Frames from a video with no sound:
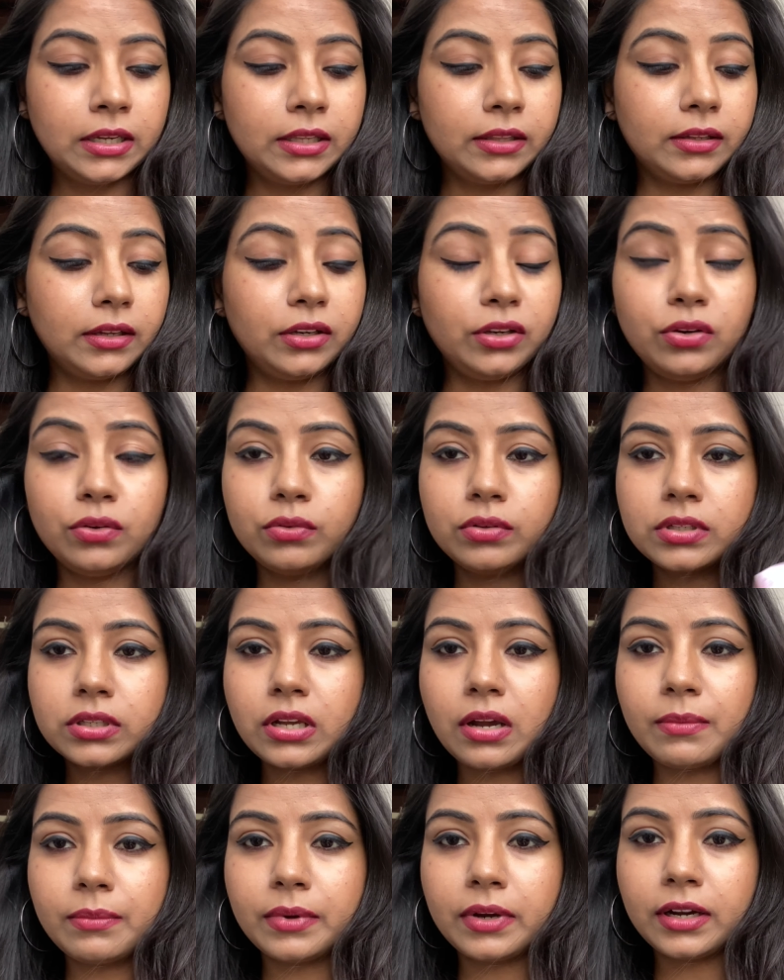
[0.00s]
then use
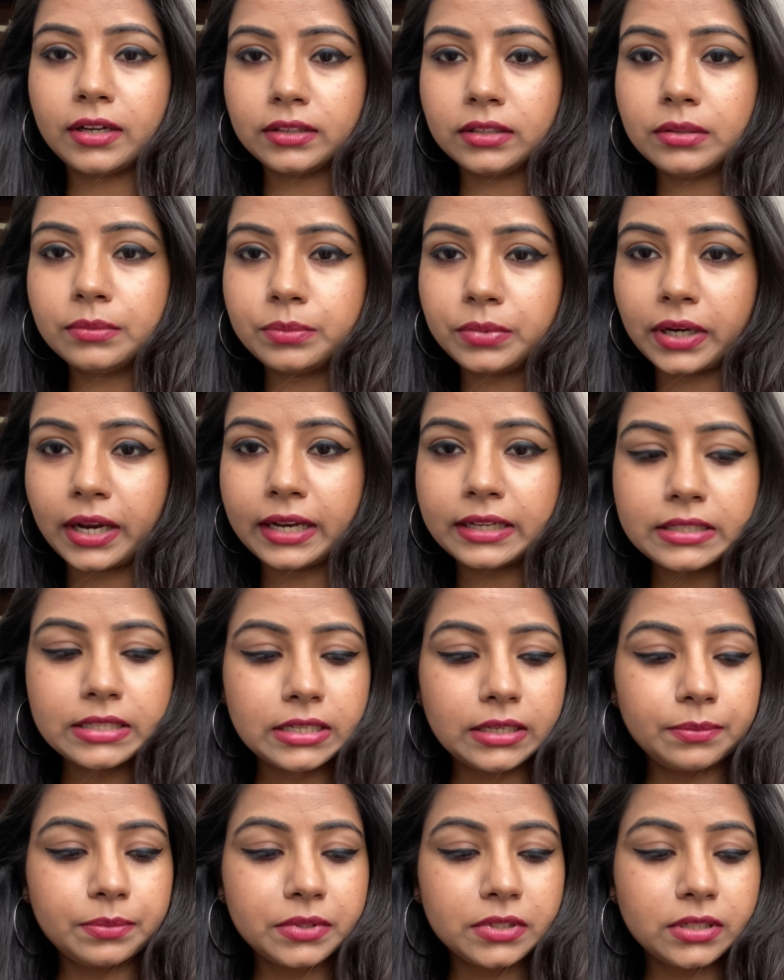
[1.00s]
some other brand's
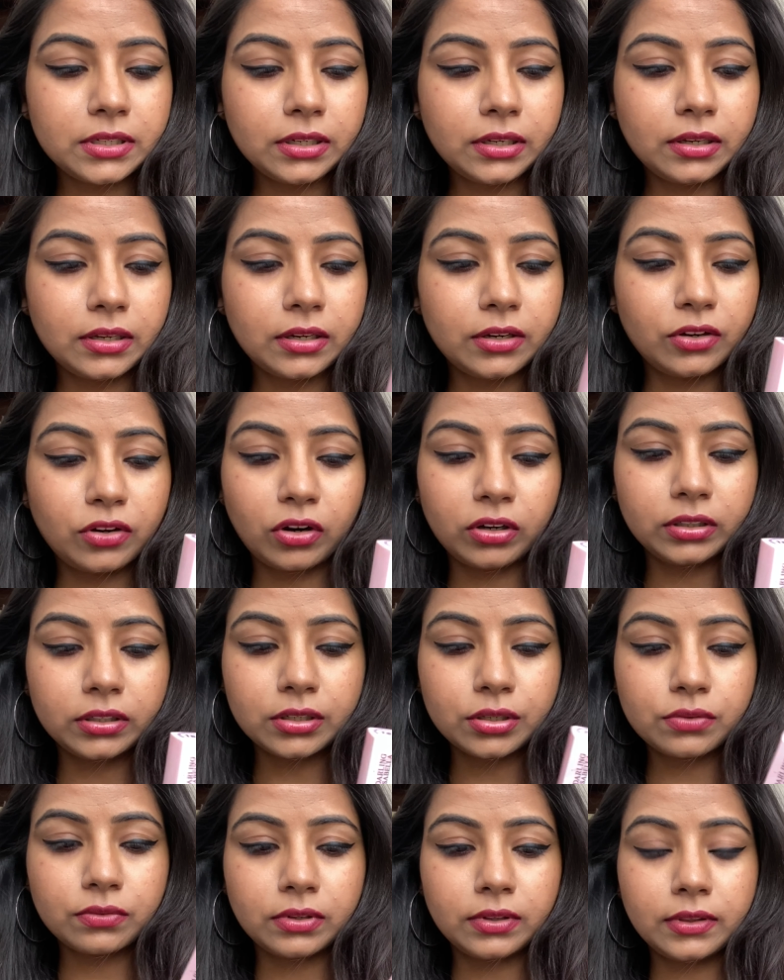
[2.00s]
lipstick, not
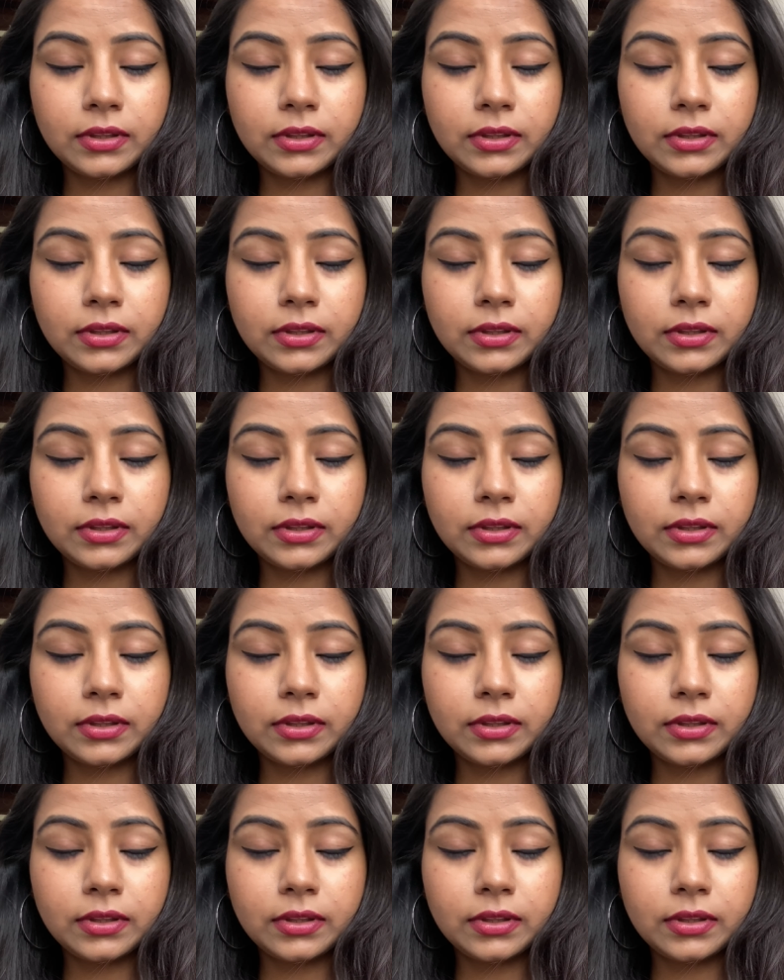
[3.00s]
this one.